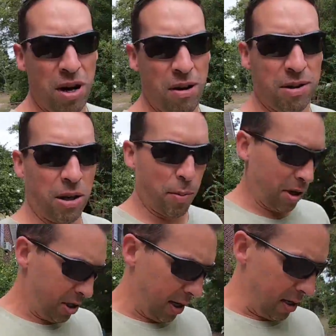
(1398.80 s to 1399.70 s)
not here to talk
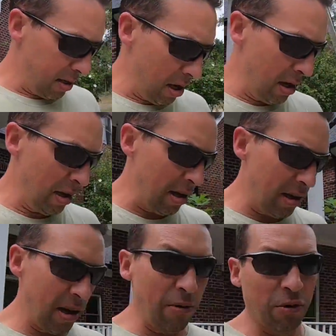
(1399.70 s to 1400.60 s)
about chickens.
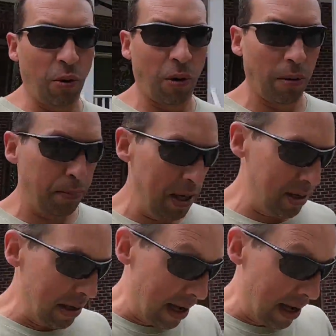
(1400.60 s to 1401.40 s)
I recorded a piece